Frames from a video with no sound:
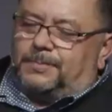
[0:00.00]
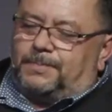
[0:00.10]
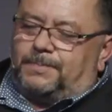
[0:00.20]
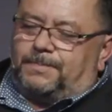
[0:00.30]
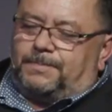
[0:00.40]

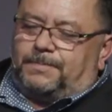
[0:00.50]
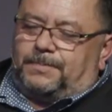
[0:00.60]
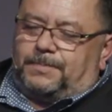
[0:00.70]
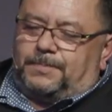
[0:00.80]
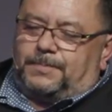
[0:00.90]

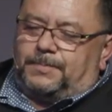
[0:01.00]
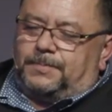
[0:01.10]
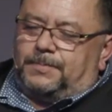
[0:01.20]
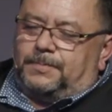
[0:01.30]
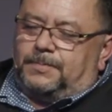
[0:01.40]

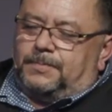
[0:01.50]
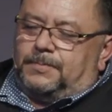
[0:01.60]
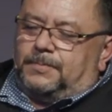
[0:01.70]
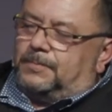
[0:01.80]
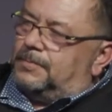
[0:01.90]

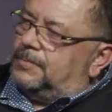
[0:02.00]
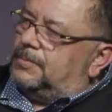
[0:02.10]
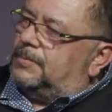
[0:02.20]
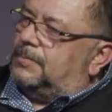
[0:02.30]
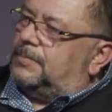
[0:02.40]

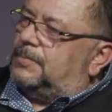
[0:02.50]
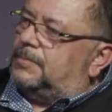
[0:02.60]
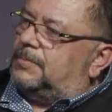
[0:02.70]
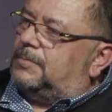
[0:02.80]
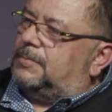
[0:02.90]

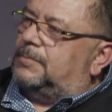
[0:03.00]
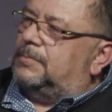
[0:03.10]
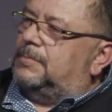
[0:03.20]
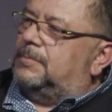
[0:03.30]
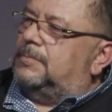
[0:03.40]

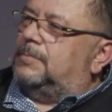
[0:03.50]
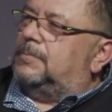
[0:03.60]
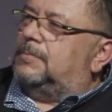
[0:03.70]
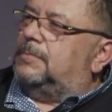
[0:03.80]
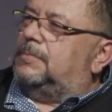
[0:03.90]

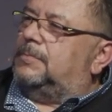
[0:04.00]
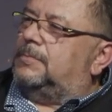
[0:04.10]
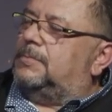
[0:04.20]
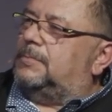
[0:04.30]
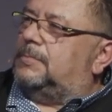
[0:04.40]

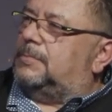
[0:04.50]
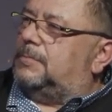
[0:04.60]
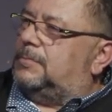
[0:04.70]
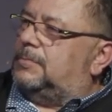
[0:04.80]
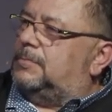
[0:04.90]

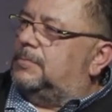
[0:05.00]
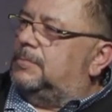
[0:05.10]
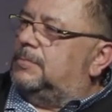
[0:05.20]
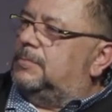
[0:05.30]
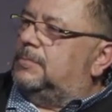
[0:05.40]

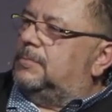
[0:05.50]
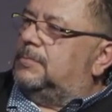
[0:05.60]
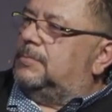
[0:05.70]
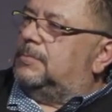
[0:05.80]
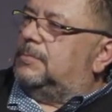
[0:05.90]

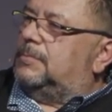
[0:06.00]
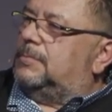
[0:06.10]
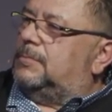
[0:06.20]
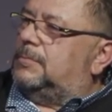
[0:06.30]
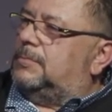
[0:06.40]

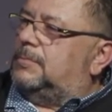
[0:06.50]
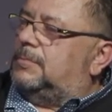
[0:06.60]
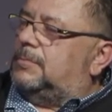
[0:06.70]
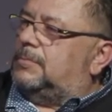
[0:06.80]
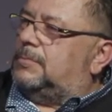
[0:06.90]

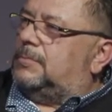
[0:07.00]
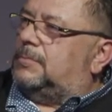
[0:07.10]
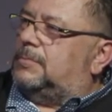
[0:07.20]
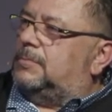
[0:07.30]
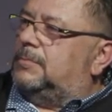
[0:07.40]

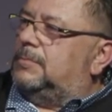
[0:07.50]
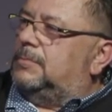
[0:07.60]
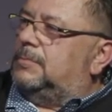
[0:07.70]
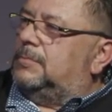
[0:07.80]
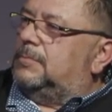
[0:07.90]
[no speech]